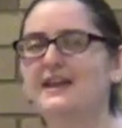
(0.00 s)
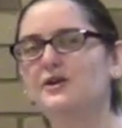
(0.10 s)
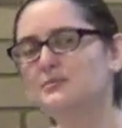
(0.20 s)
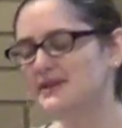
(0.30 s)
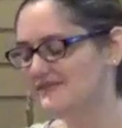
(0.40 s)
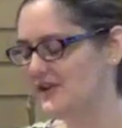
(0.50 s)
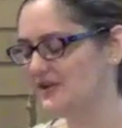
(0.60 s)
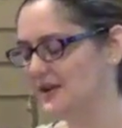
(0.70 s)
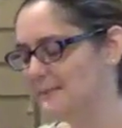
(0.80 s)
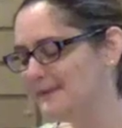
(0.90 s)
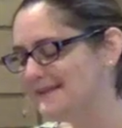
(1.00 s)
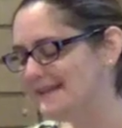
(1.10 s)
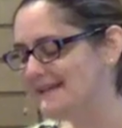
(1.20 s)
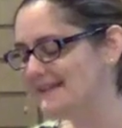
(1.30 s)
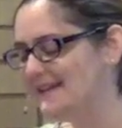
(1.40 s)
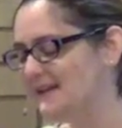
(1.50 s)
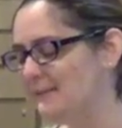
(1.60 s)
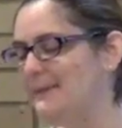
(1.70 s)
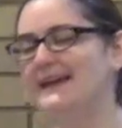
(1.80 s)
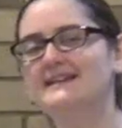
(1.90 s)
Naomi felt completely
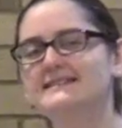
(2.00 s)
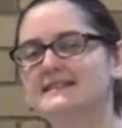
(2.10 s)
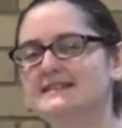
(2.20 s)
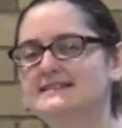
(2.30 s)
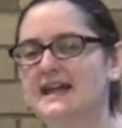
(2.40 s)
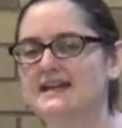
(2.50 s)
abandoned